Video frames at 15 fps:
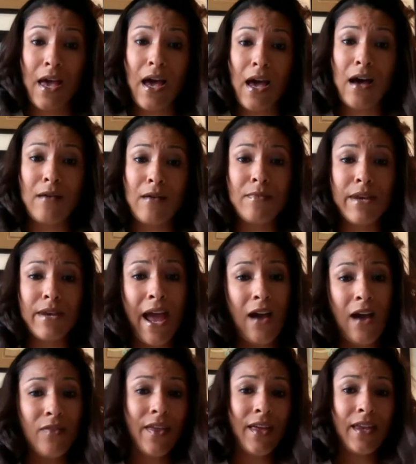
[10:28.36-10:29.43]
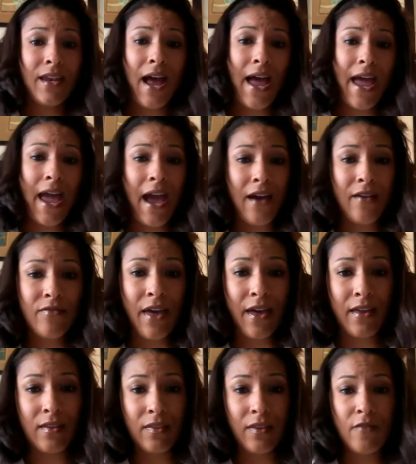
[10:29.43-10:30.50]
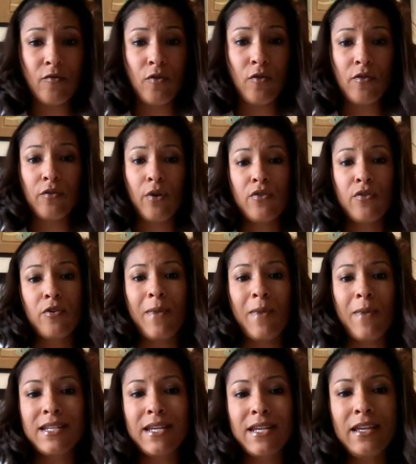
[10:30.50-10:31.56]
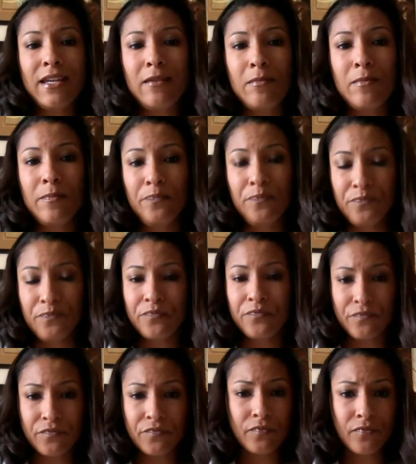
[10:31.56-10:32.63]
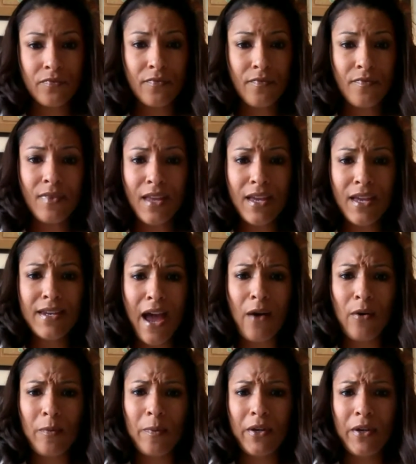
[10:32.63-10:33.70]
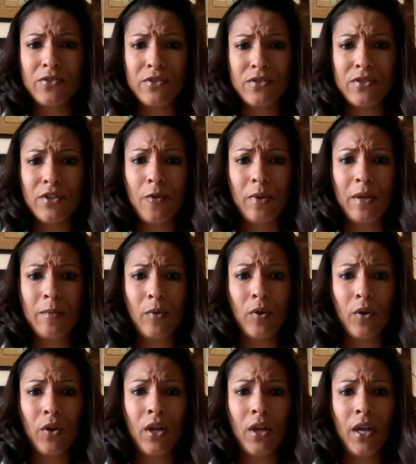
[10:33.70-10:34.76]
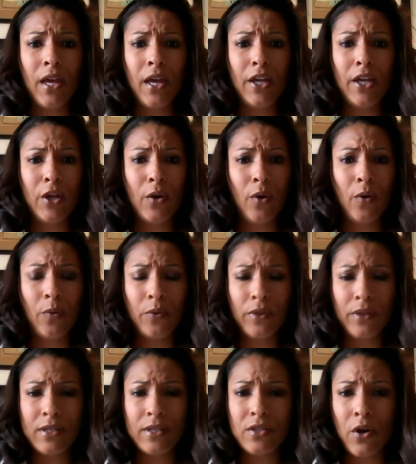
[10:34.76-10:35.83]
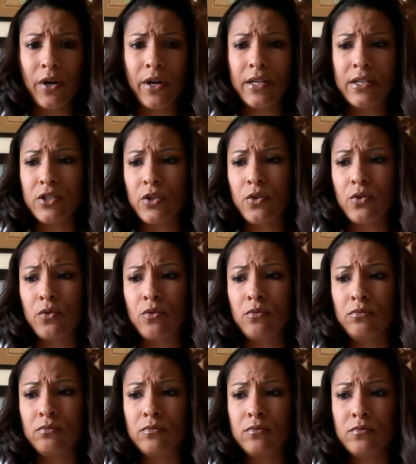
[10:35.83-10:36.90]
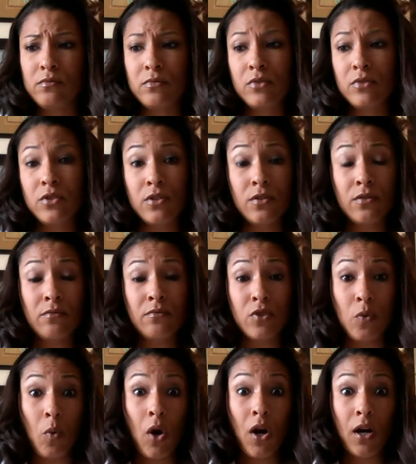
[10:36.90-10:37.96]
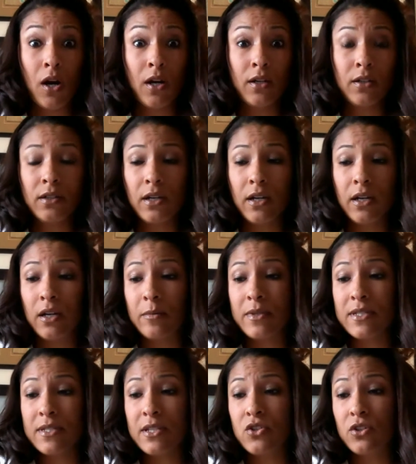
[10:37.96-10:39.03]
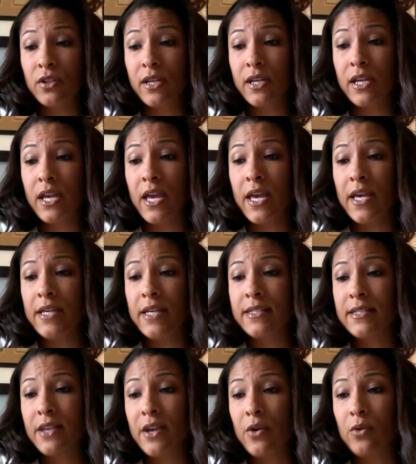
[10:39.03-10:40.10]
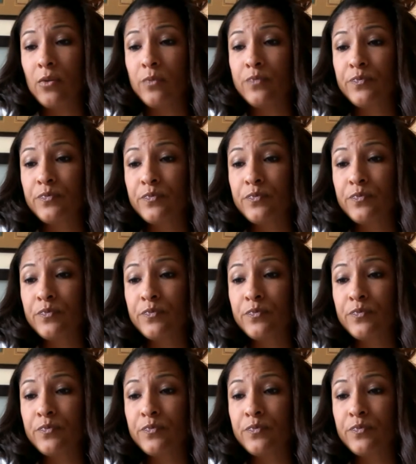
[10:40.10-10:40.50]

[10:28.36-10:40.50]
Now that I have that level of growth on my team, it now appears as though people, are really starting to work, essentially. So